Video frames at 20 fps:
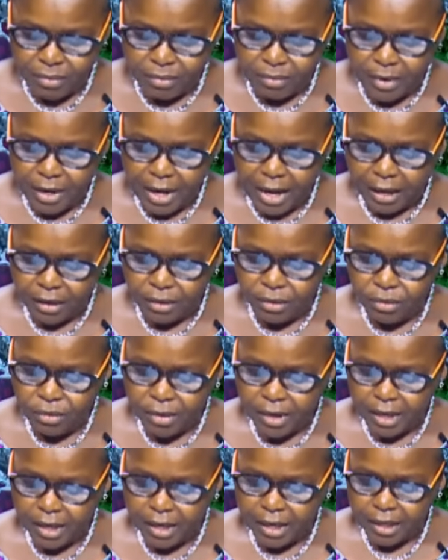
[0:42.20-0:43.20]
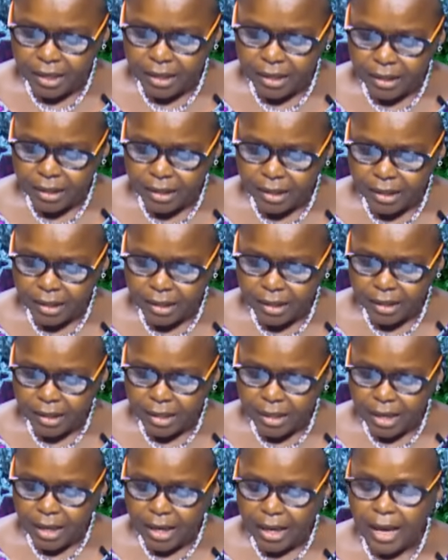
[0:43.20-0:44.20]
We are looking
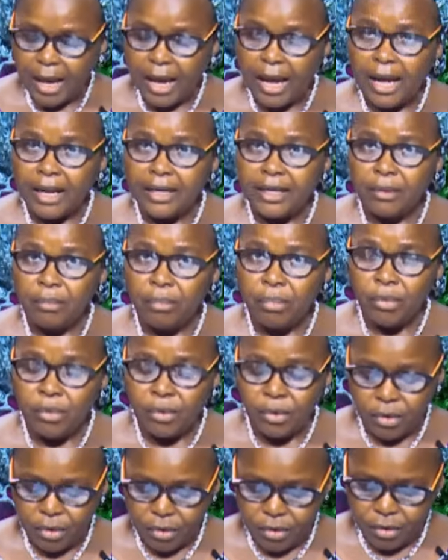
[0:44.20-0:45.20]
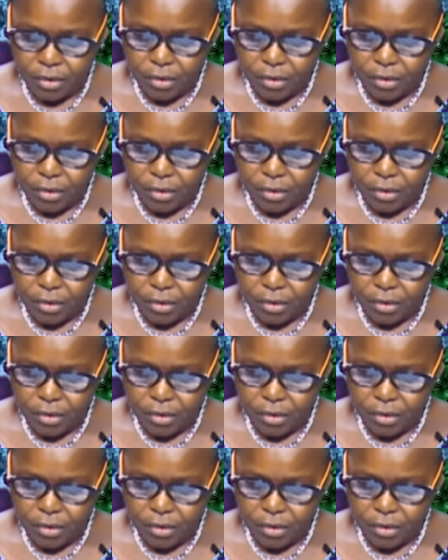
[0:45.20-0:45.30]
at the book